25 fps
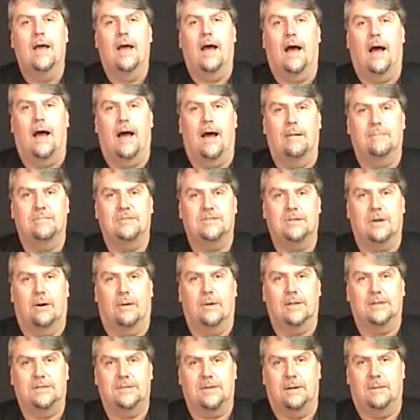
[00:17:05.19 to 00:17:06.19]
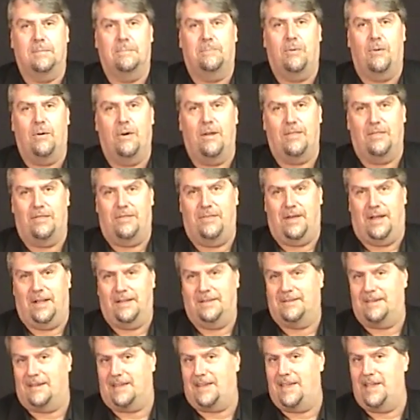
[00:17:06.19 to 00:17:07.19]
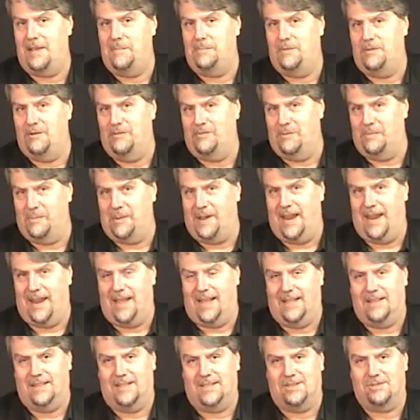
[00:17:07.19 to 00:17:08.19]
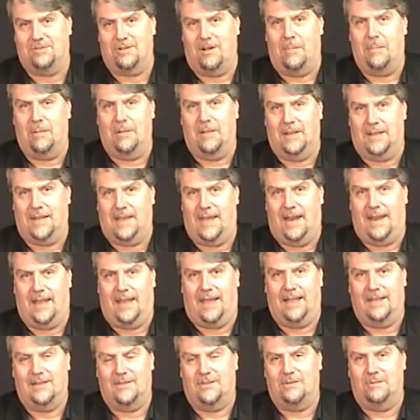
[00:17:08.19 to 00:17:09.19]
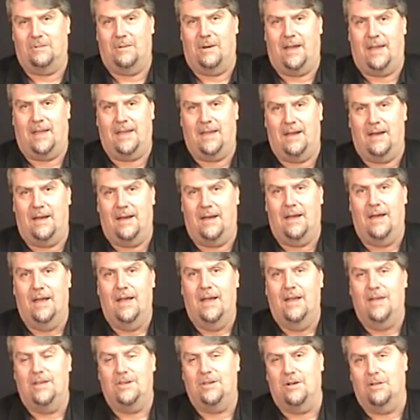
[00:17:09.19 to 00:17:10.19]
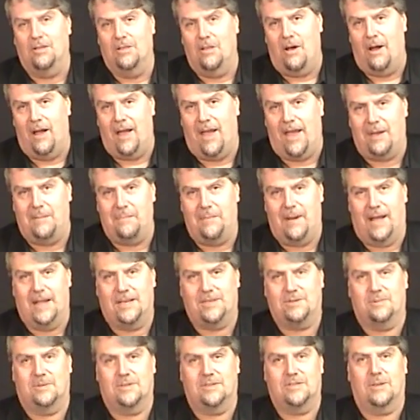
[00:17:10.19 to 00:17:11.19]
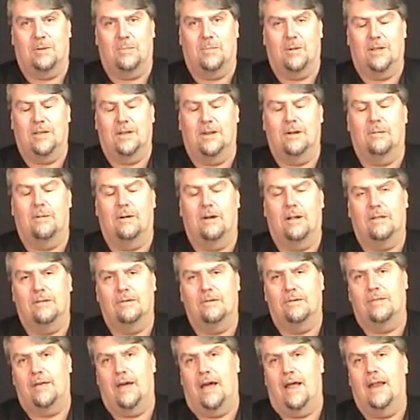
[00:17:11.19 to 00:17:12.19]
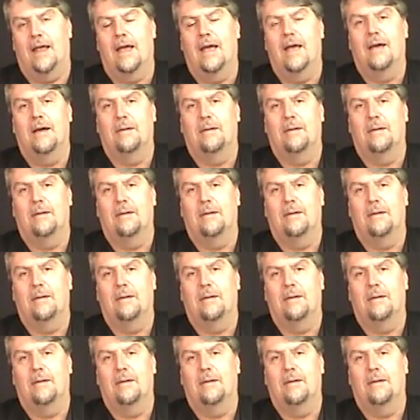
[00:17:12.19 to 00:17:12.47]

So it's an important thing to keep you from getting into trouble and getting into your lying match with someone. You don't want to do that.